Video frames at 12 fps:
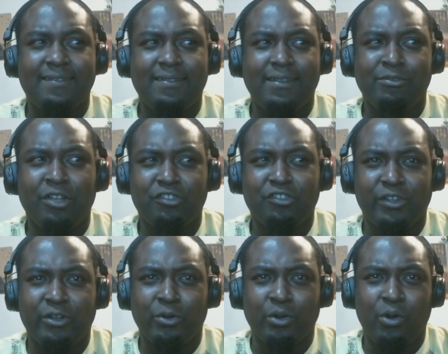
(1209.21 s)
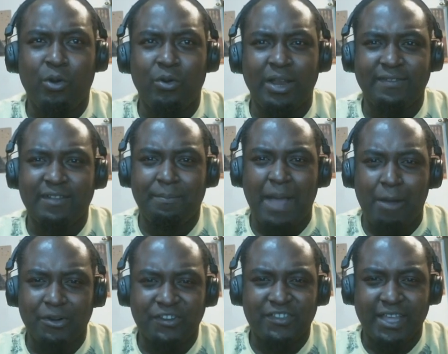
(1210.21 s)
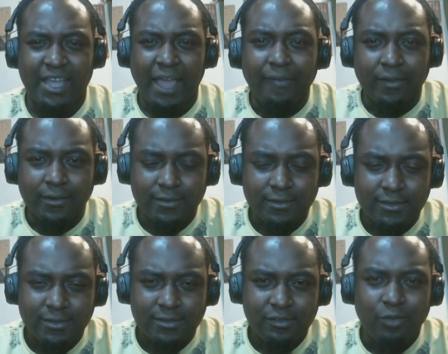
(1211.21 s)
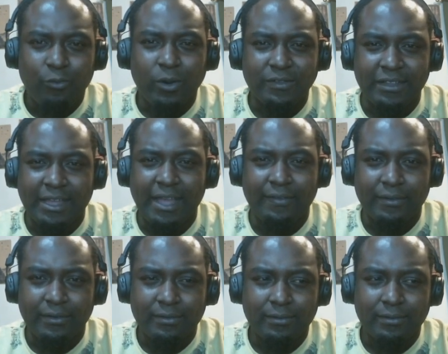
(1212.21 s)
it was also their goal to coalesce their powers together, to work together.